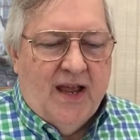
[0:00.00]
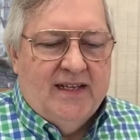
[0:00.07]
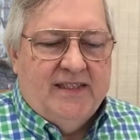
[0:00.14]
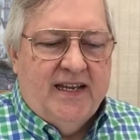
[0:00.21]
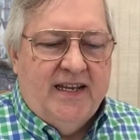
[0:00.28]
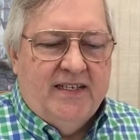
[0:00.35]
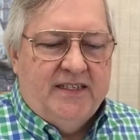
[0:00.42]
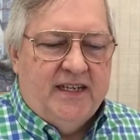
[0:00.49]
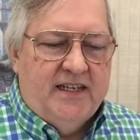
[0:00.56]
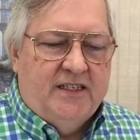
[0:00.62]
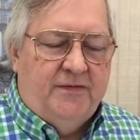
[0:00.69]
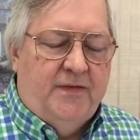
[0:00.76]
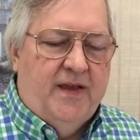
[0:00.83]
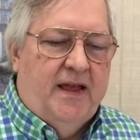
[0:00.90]
as he
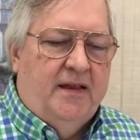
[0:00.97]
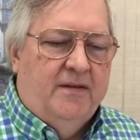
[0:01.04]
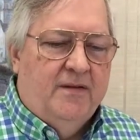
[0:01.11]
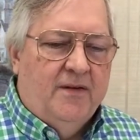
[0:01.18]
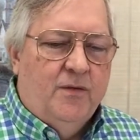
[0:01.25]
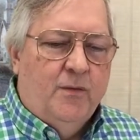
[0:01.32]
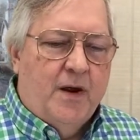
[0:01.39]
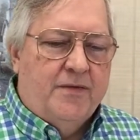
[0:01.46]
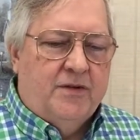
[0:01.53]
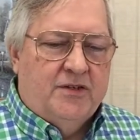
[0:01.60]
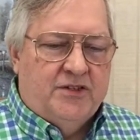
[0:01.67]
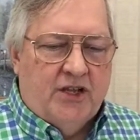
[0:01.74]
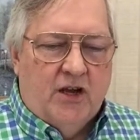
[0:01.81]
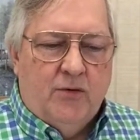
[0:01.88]
sees fit,
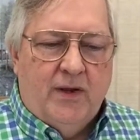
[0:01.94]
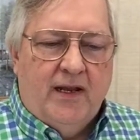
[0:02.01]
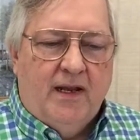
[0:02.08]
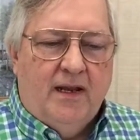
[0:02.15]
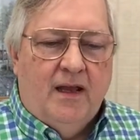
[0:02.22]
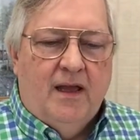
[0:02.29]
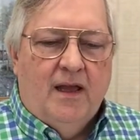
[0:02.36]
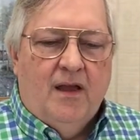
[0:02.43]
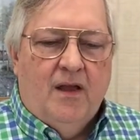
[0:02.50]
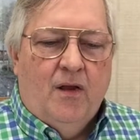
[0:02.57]
whether sowing,